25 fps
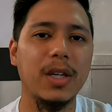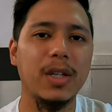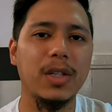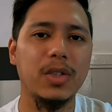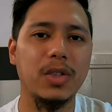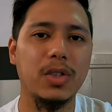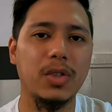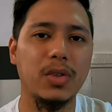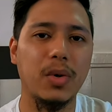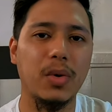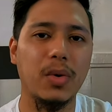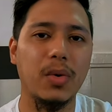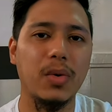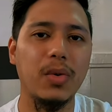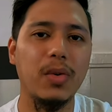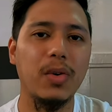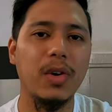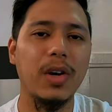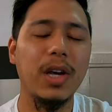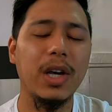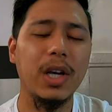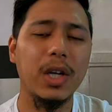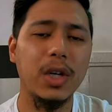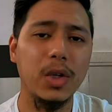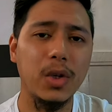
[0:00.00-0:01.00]
So,
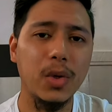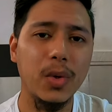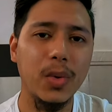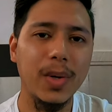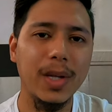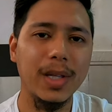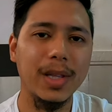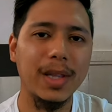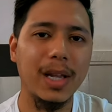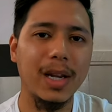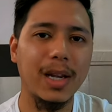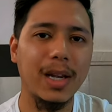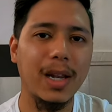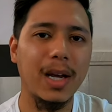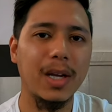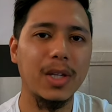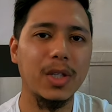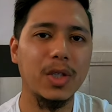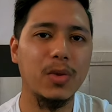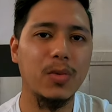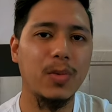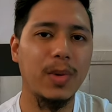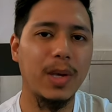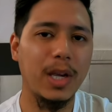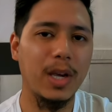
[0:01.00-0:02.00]
during the
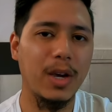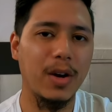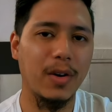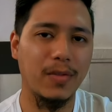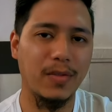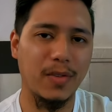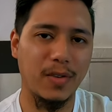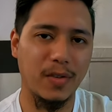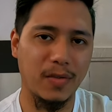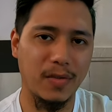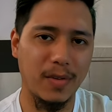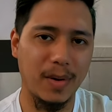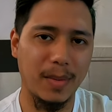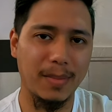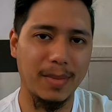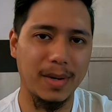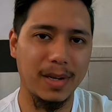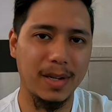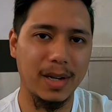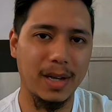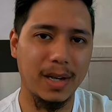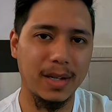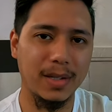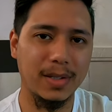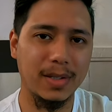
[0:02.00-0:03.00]
last week of
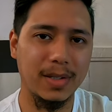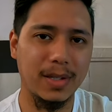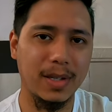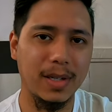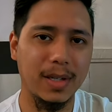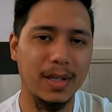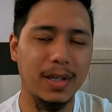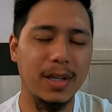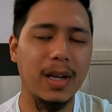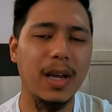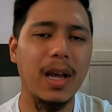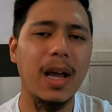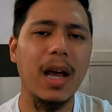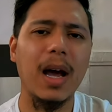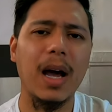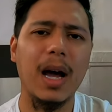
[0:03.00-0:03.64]
November last year,